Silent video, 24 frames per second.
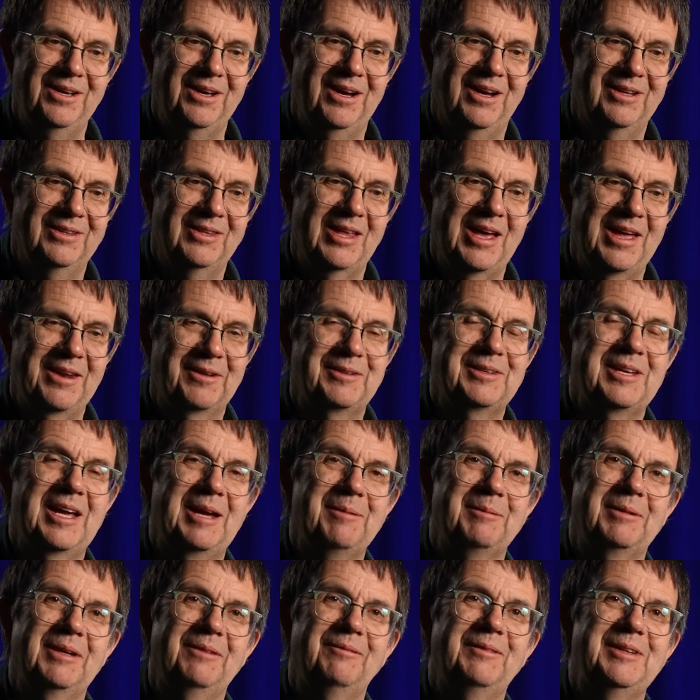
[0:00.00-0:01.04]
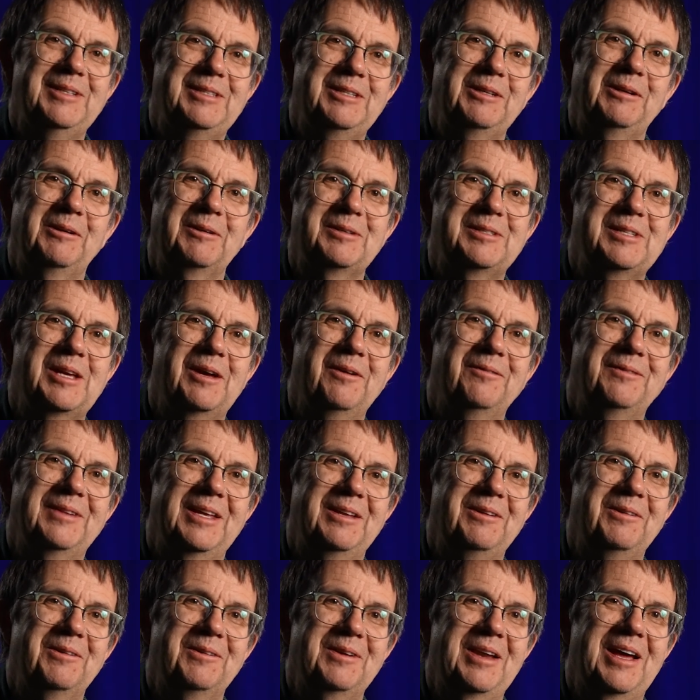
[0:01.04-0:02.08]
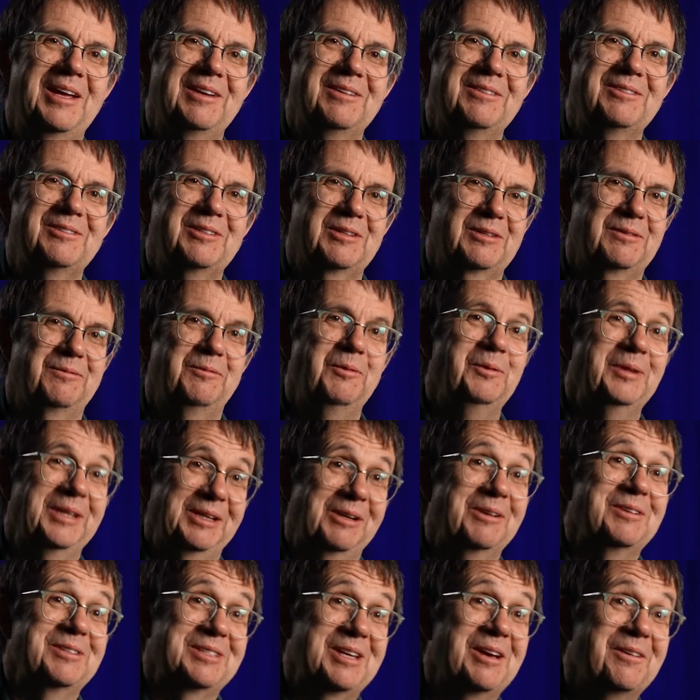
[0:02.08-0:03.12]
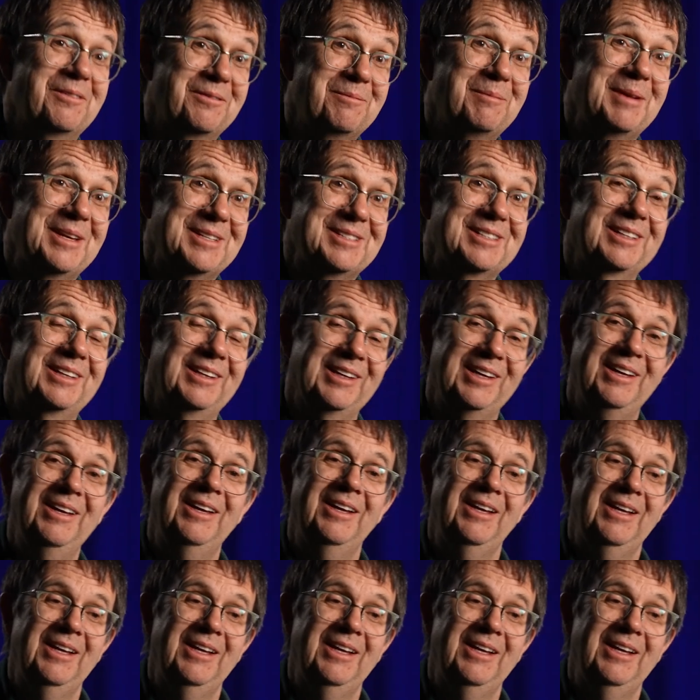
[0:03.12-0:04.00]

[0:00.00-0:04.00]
a lot of time convincing yourself that you're not just fooling yourself, basically.